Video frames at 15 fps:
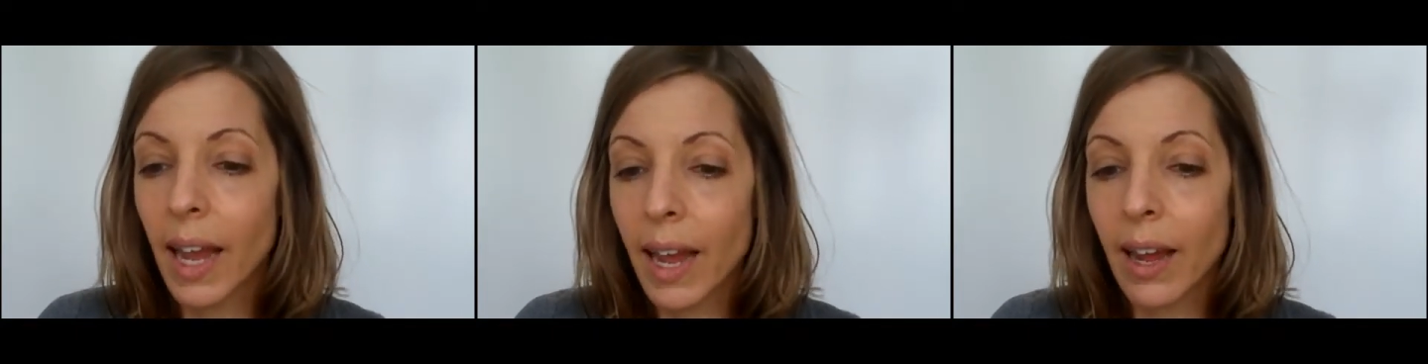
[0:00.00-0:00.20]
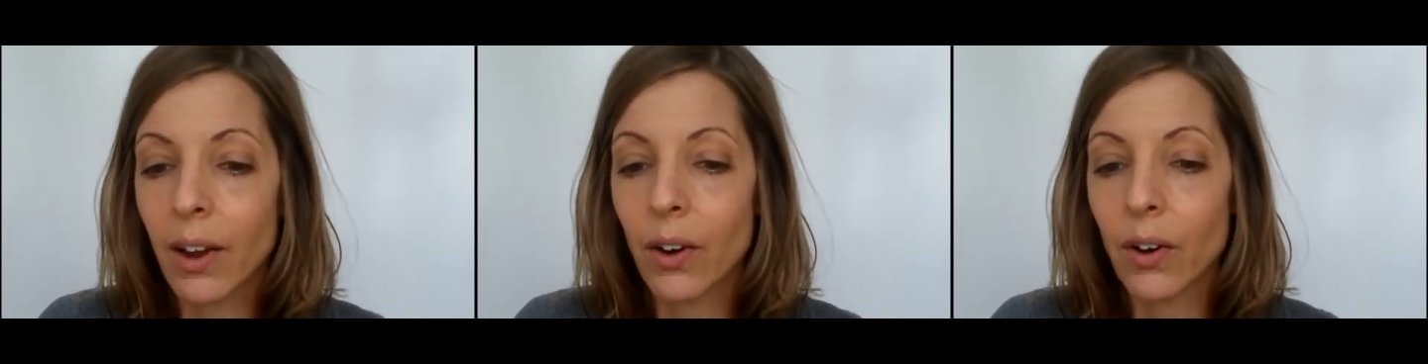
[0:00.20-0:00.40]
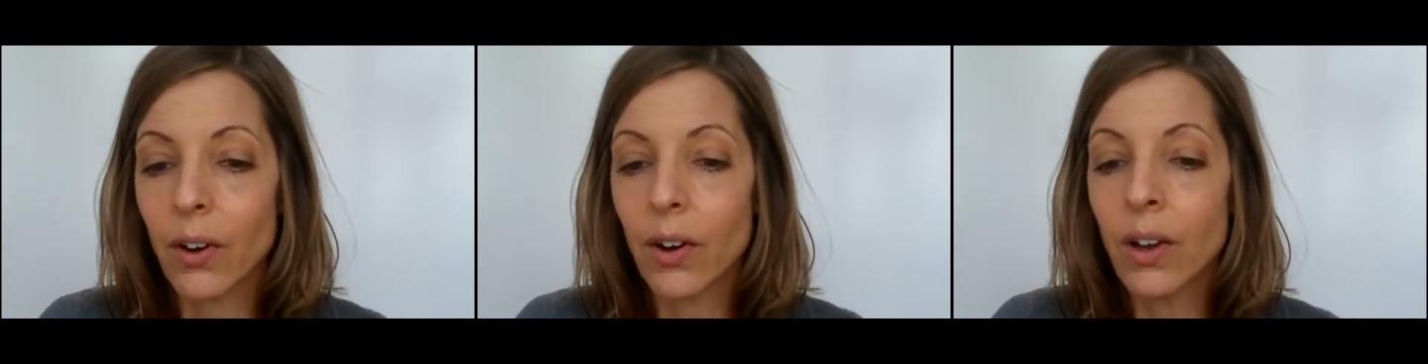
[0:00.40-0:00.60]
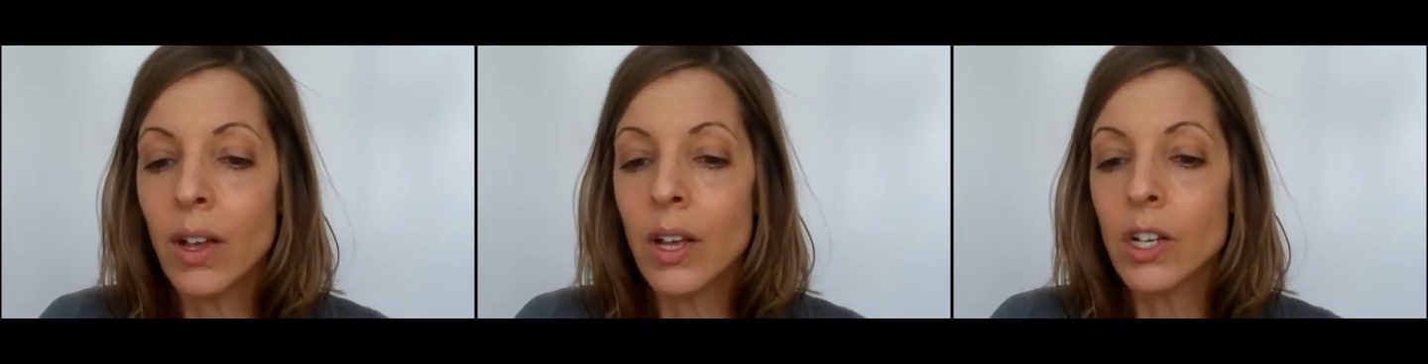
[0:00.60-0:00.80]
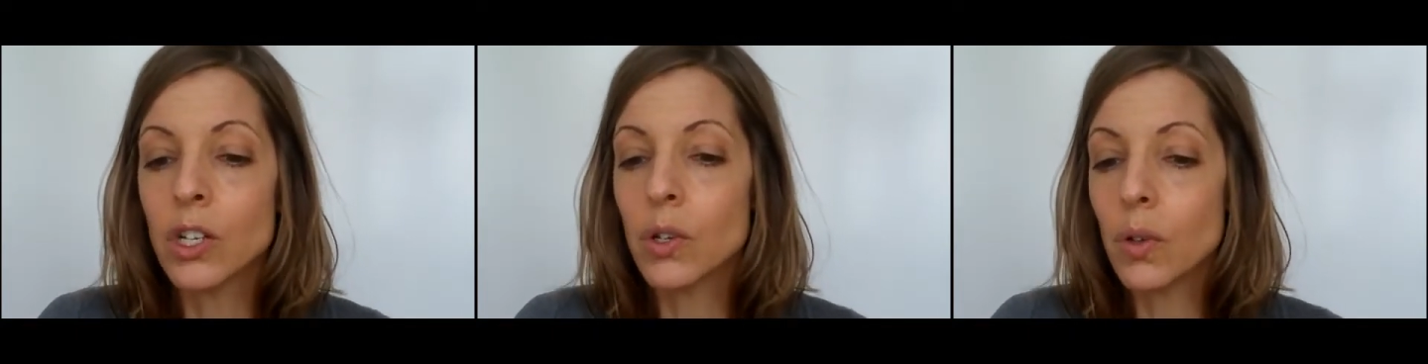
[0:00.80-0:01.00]
care
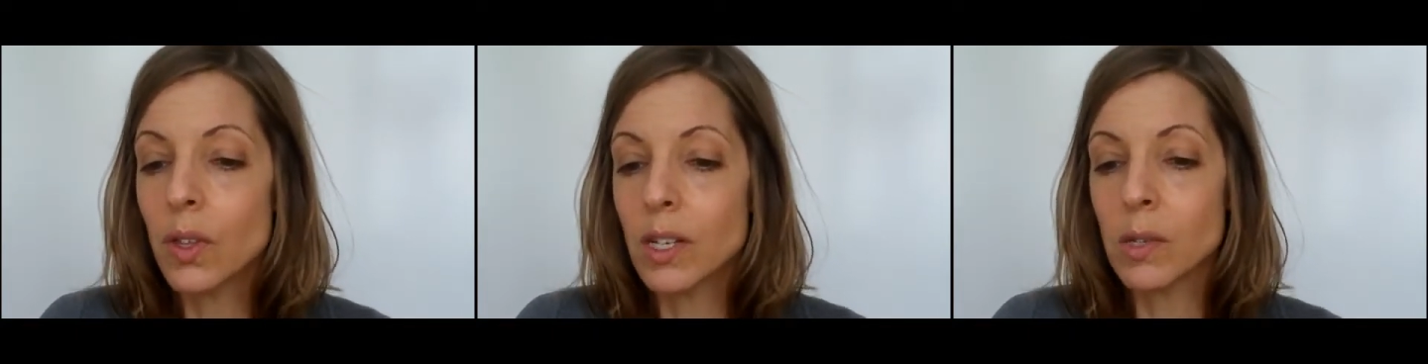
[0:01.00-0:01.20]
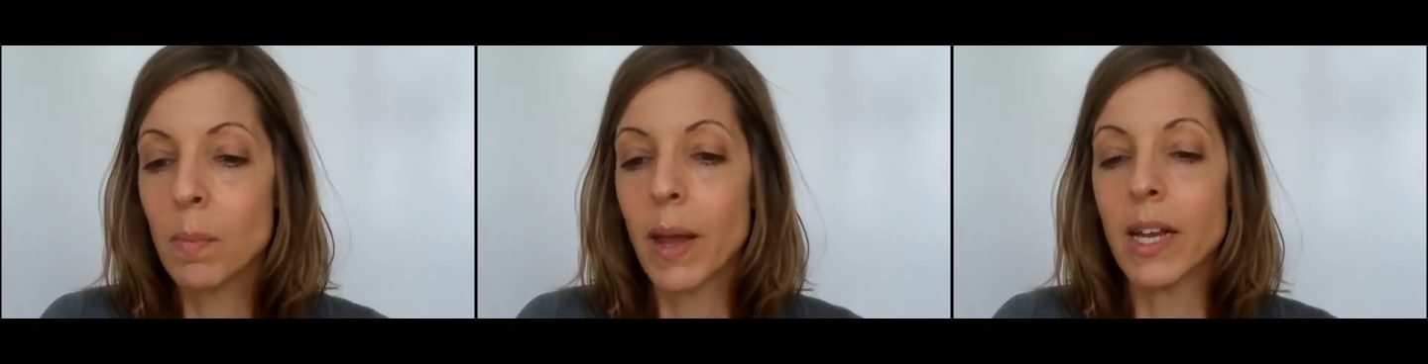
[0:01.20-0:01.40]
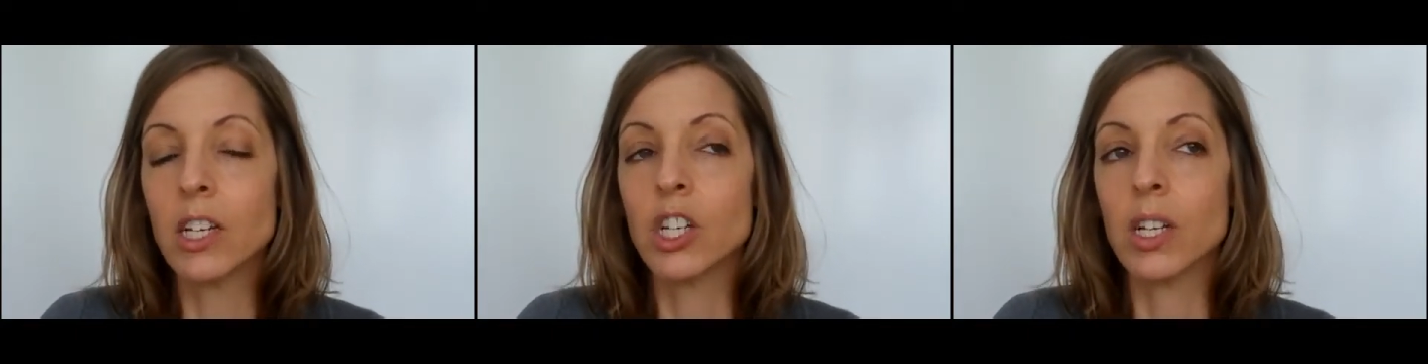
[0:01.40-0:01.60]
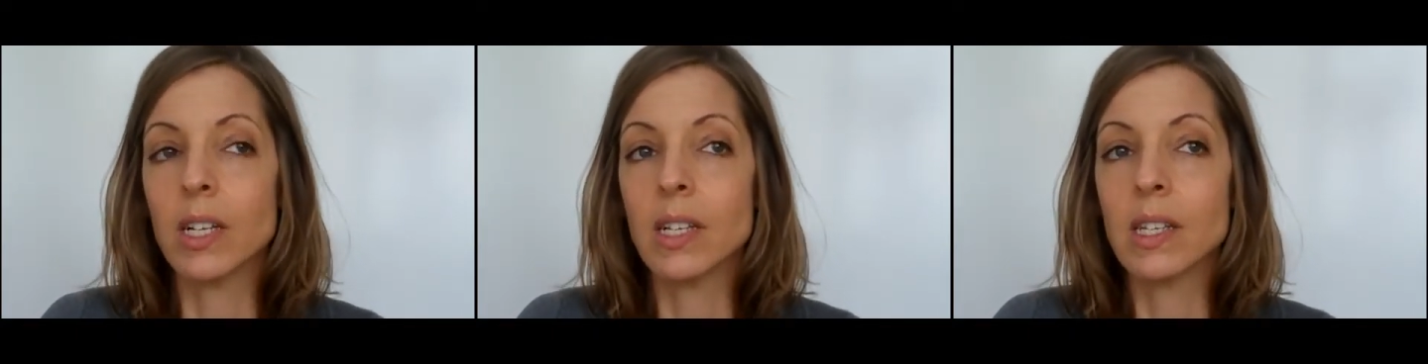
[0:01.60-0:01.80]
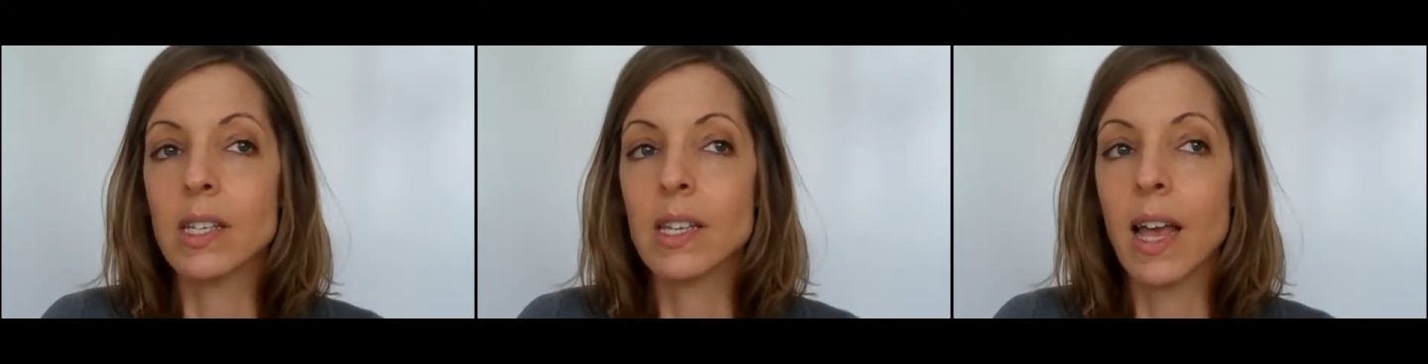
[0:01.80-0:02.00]
to these
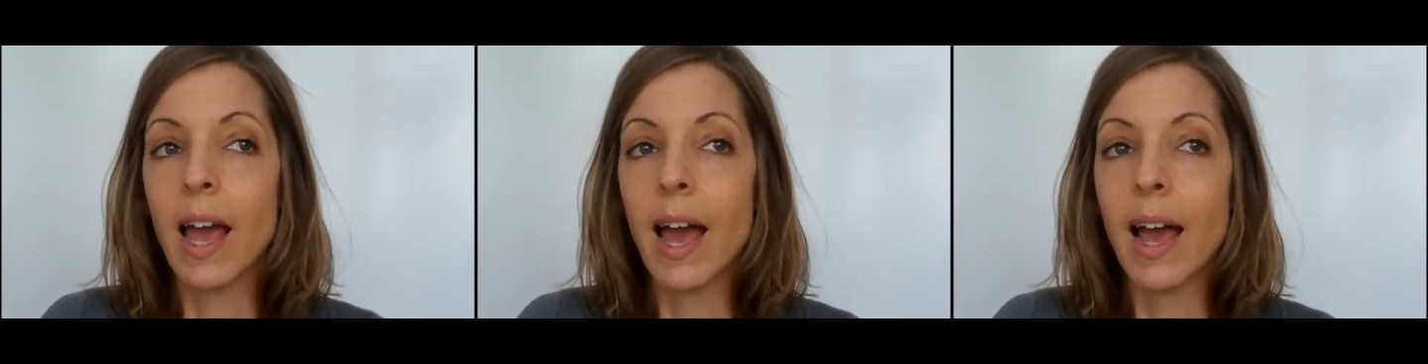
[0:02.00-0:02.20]
patients.